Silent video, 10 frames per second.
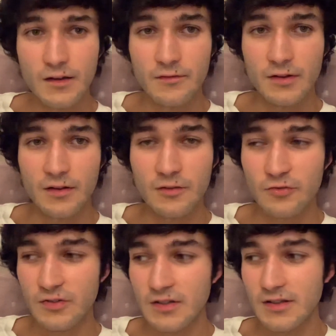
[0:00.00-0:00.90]
for their
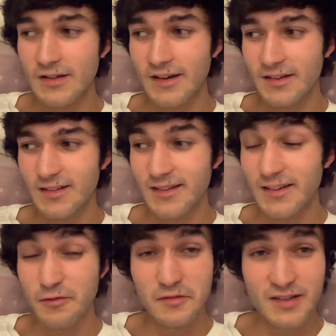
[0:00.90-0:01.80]
country. And uh,
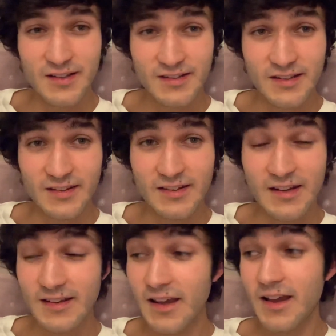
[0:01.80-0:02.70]
two to the last
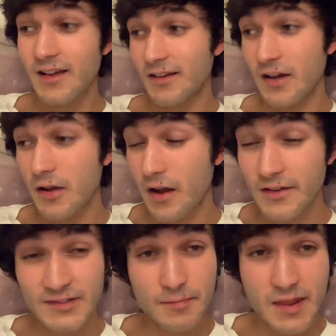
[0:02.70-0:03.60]
16, I, I
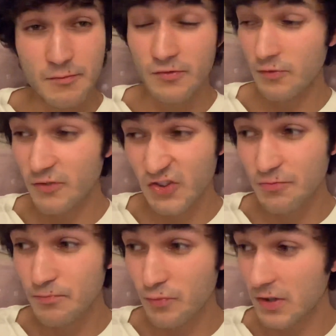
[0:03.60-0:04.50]
expect them with all
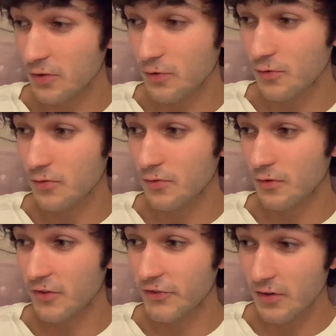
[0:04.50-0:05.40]
with all
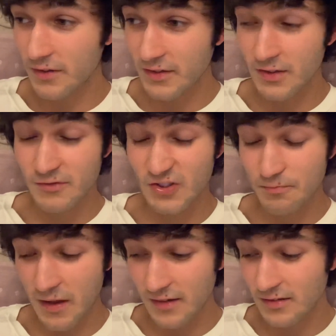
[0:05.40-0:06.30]
condolences and
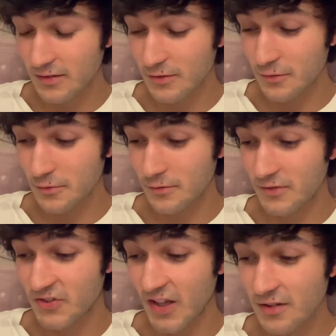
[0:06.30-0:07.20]
respects to
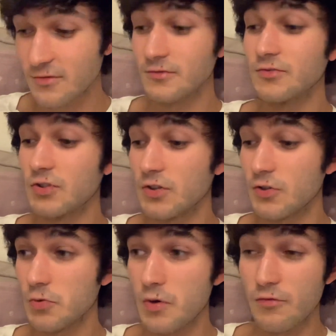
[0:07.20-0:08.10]
Senegal,
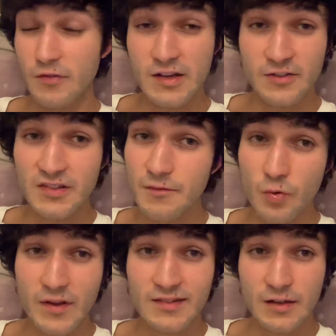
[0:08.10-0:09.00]
who are a really good team from
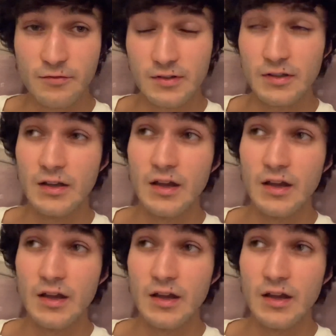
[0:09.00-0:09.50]
West Africa.